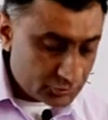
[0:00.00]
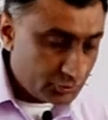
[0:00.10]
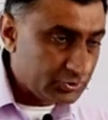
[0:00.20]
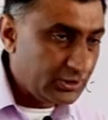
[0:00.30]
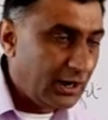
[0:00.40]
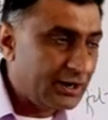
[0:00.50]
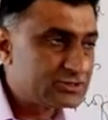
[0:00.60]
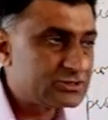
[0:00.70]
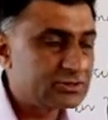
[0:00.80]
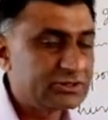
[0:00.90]
so the
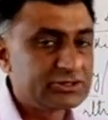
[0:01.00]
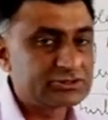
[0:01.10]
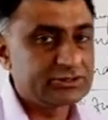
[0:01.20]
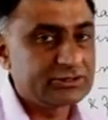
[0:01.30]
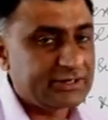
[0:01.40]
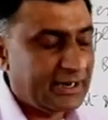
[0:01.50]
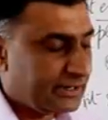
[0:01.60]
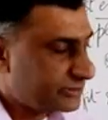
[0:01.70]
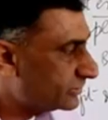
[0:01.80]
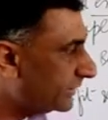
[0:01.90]
answer is, they
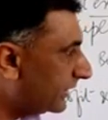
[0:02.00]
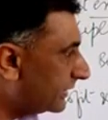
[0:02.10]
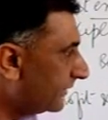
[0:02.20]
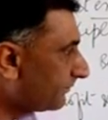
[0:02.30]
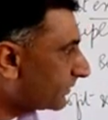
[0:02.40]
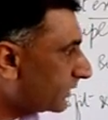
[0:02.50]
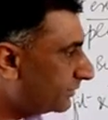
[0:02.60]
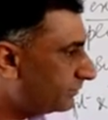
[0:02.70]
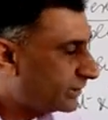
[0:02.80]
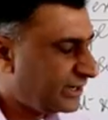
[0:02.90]
tell us that
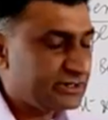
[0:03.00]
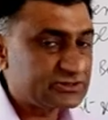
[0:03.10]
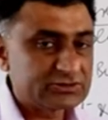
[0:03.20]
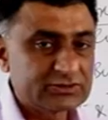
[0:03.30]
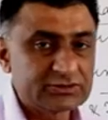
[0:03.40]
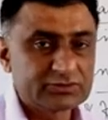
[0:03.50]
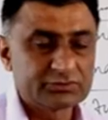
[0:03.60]
because